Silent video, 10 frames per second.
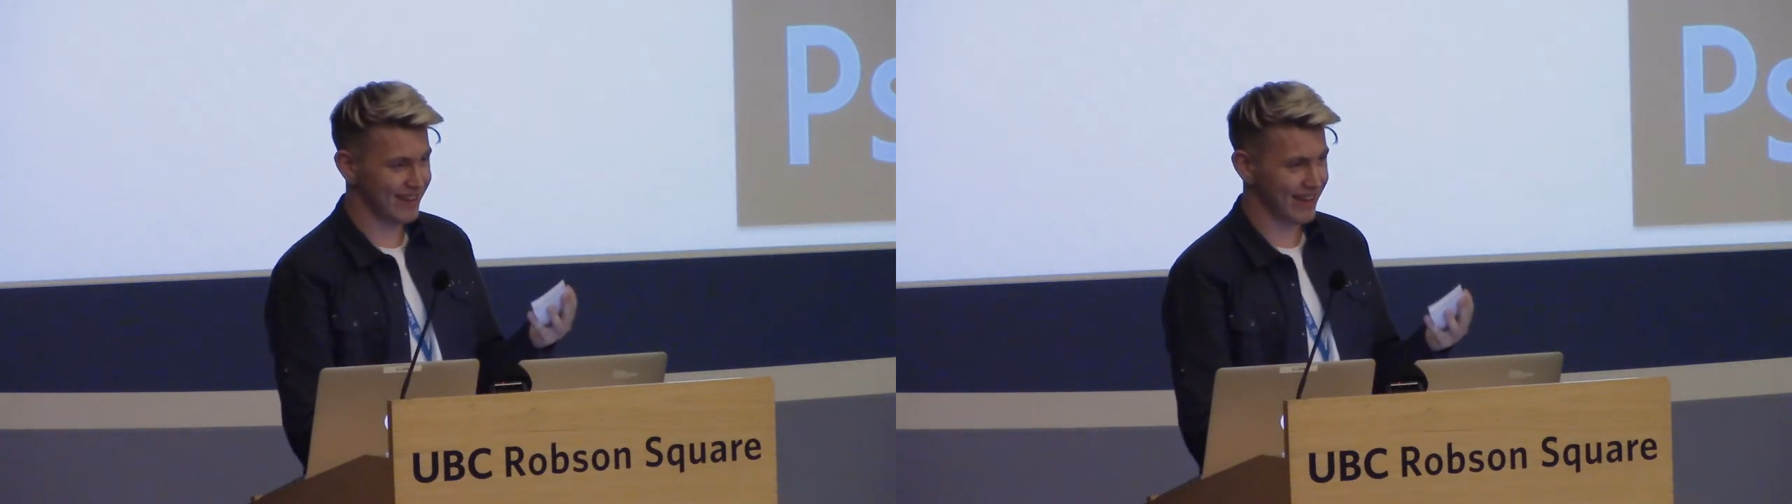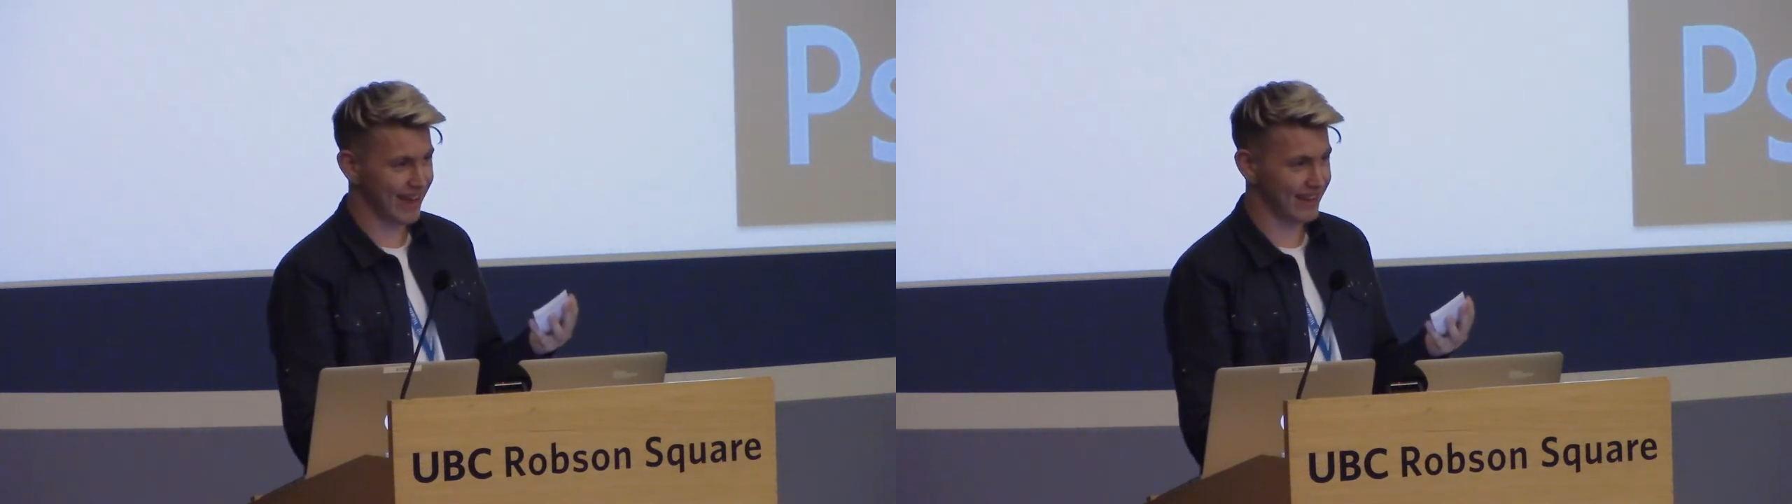
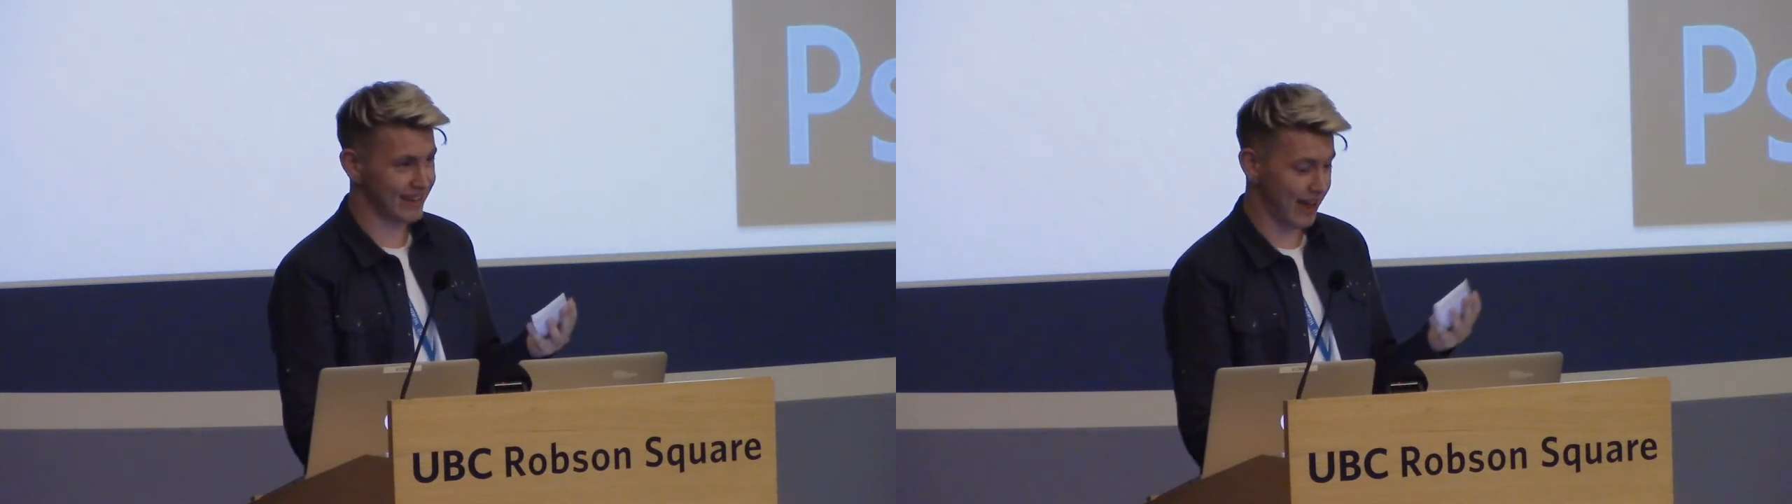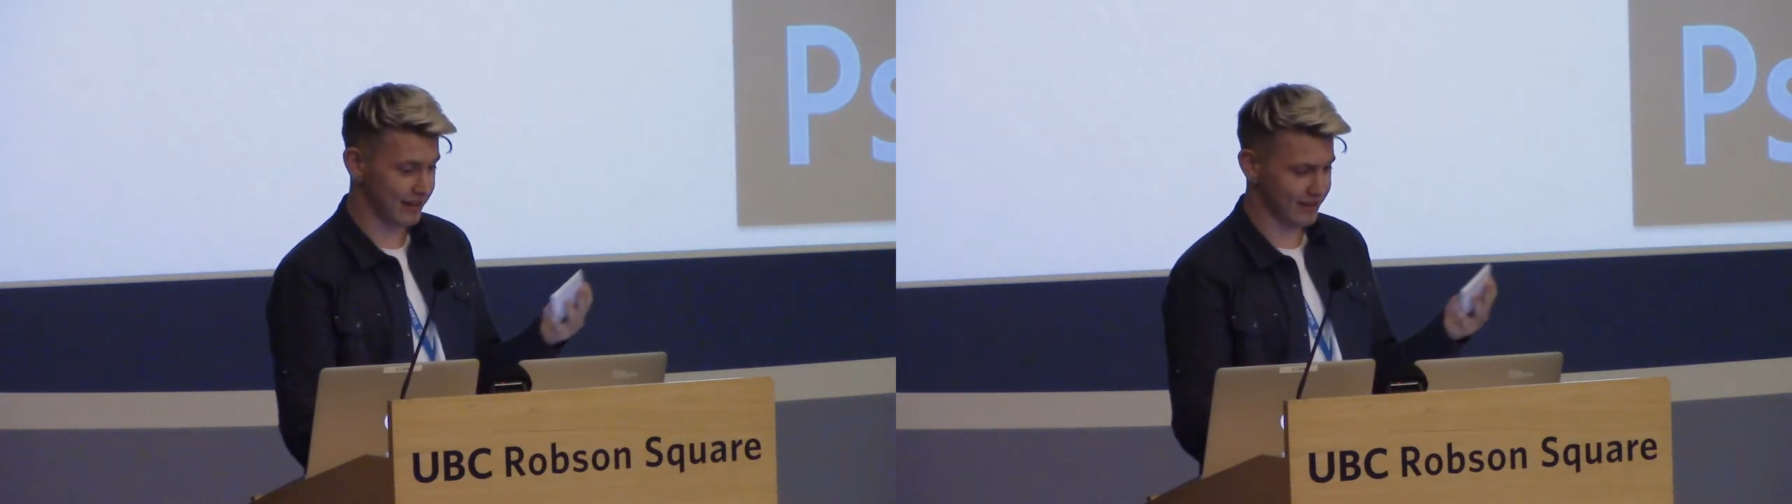And
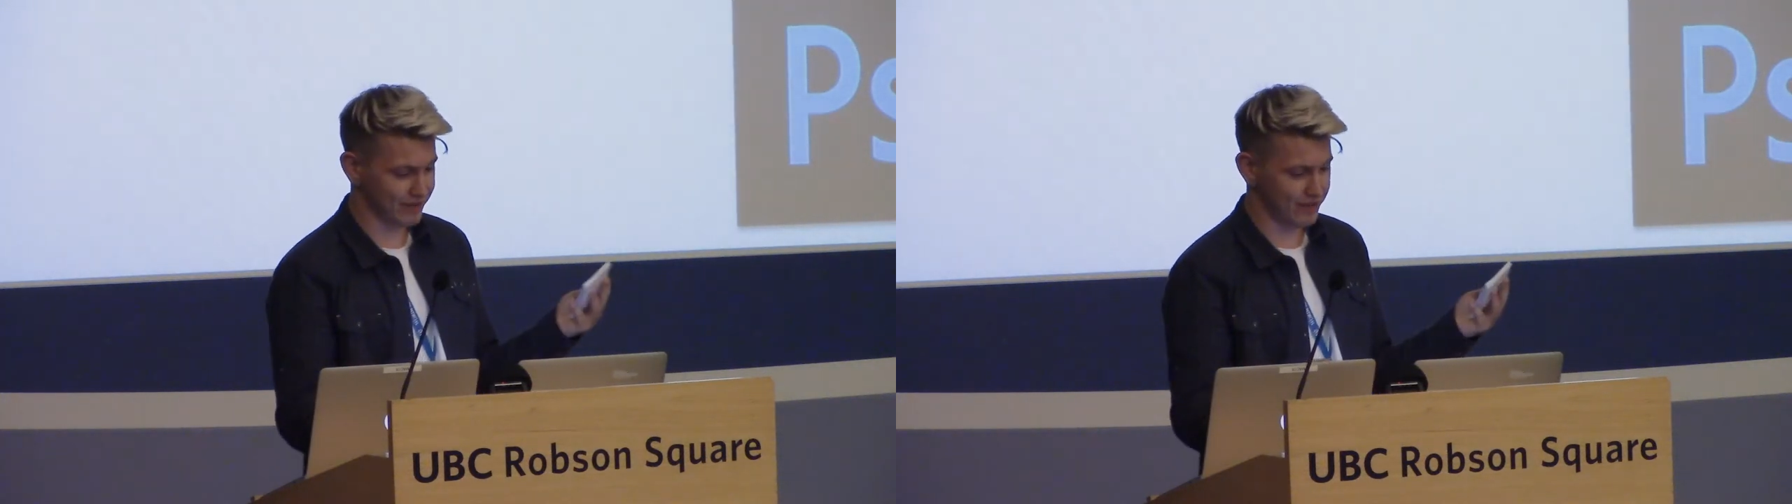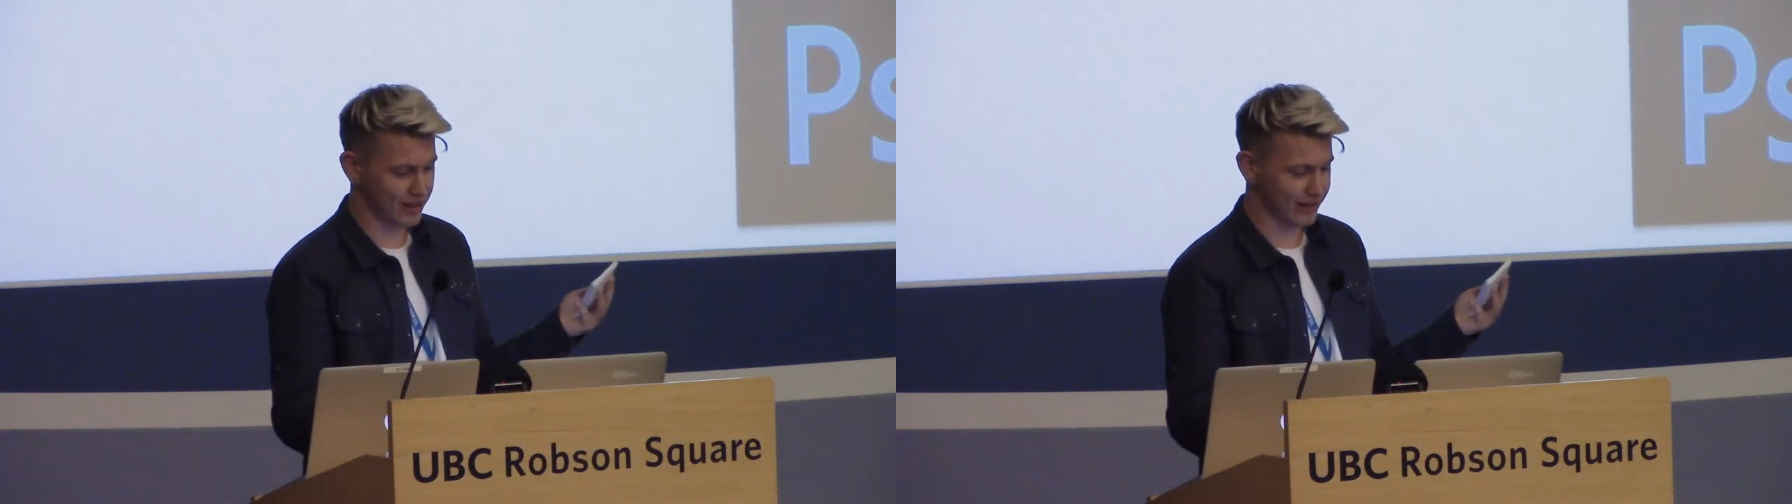I
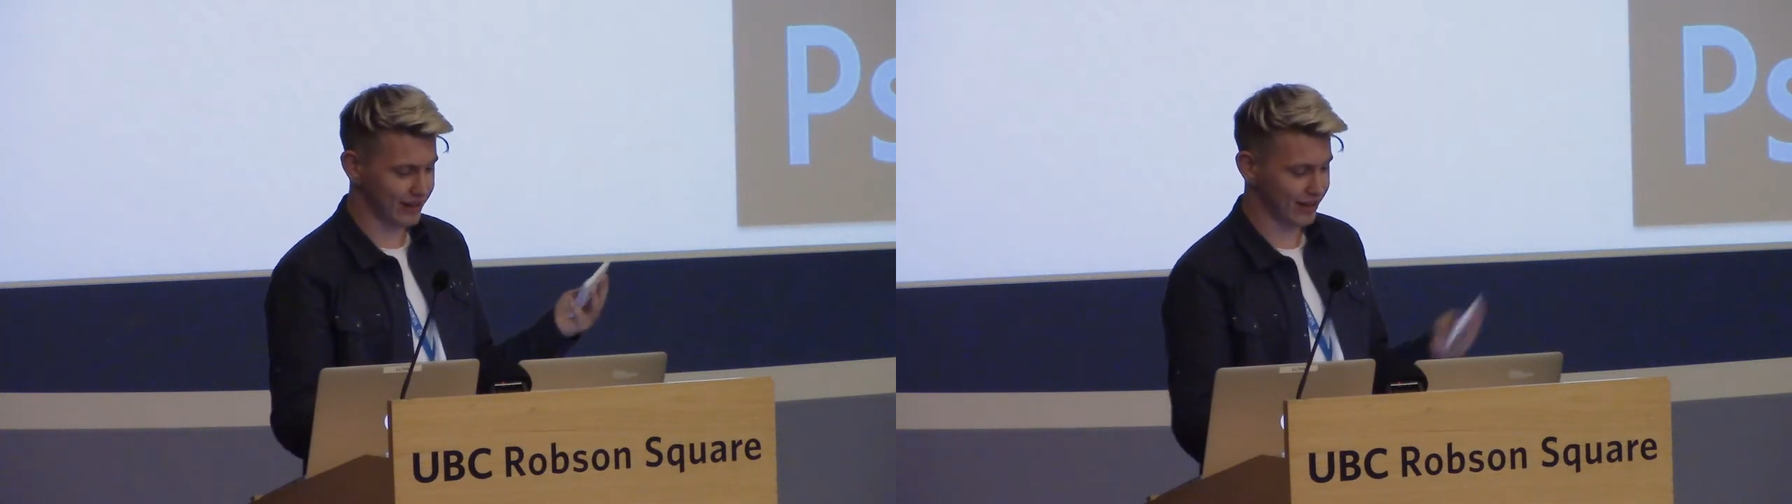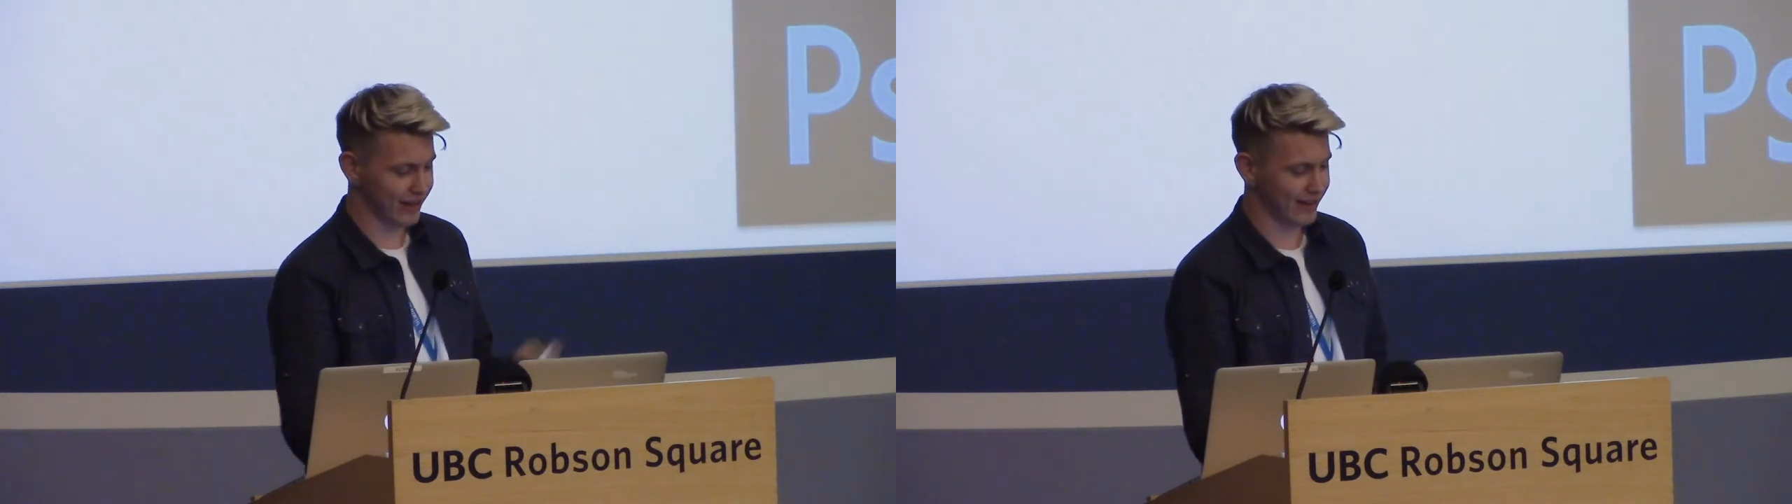finally
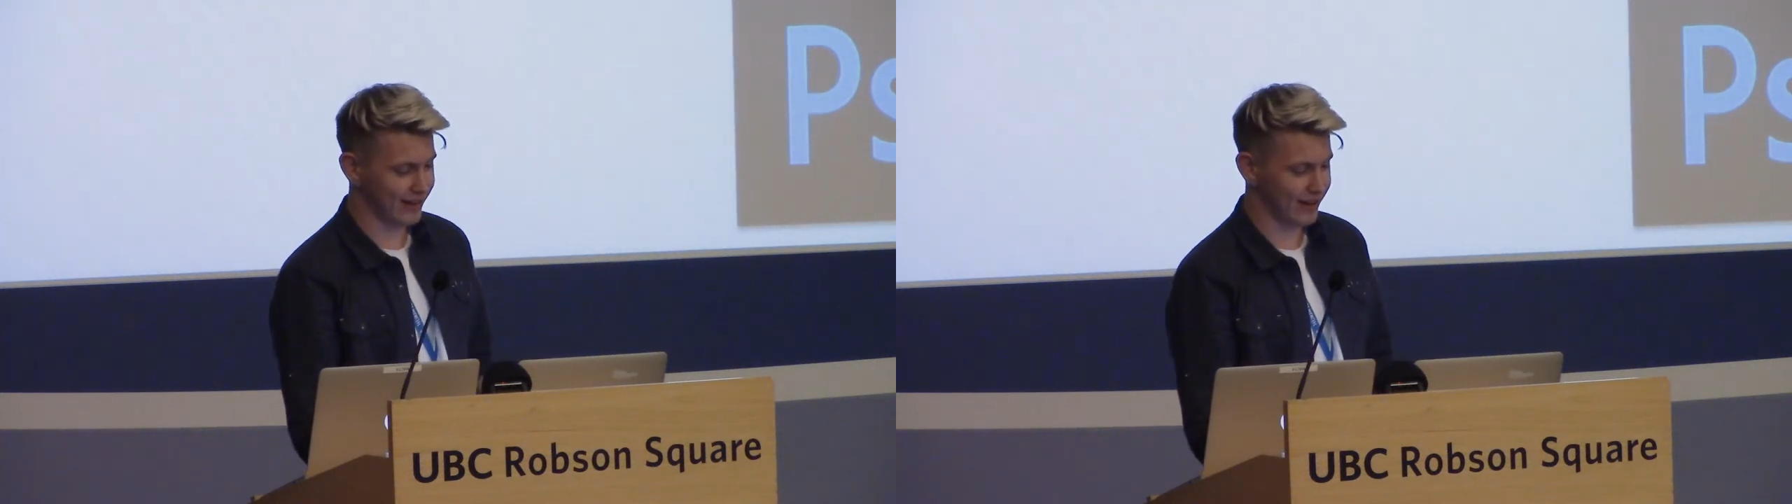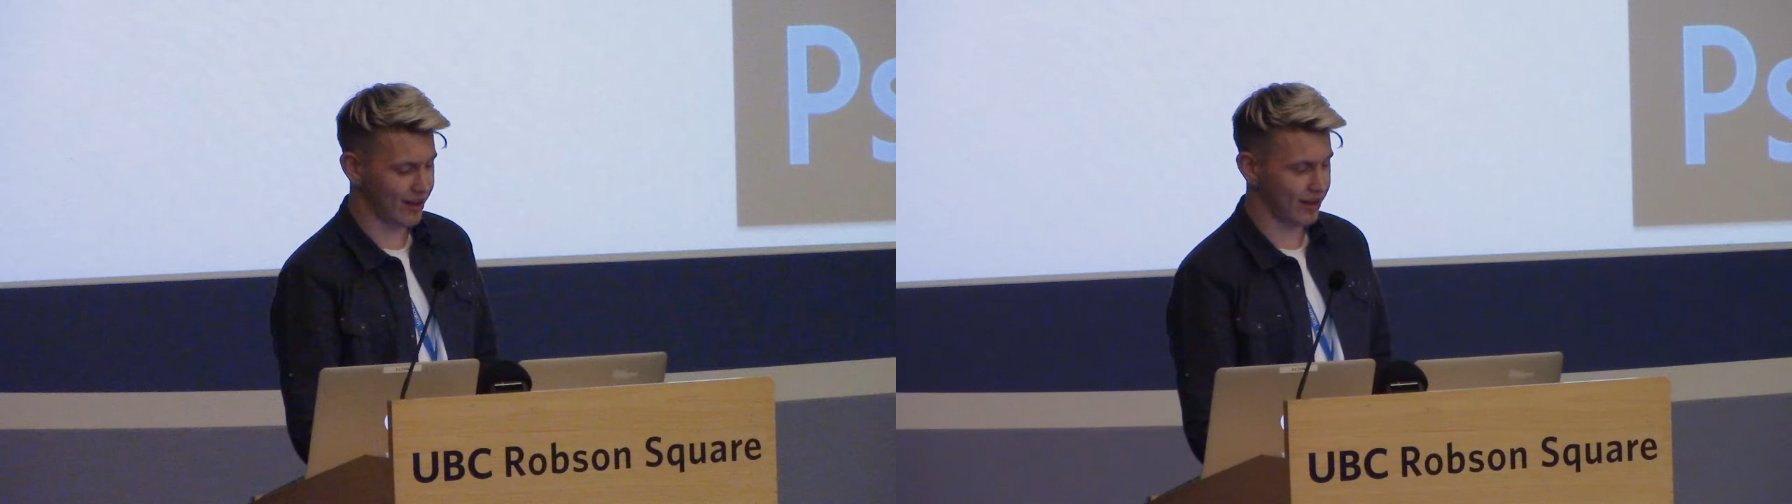got
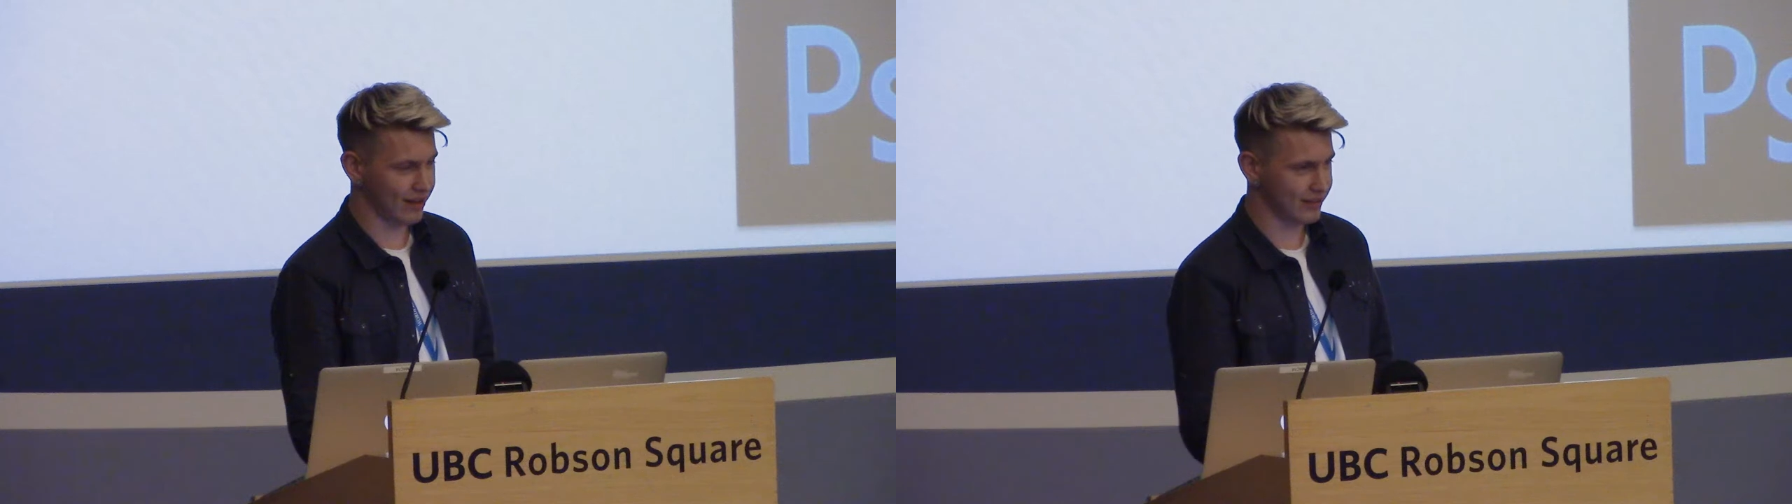an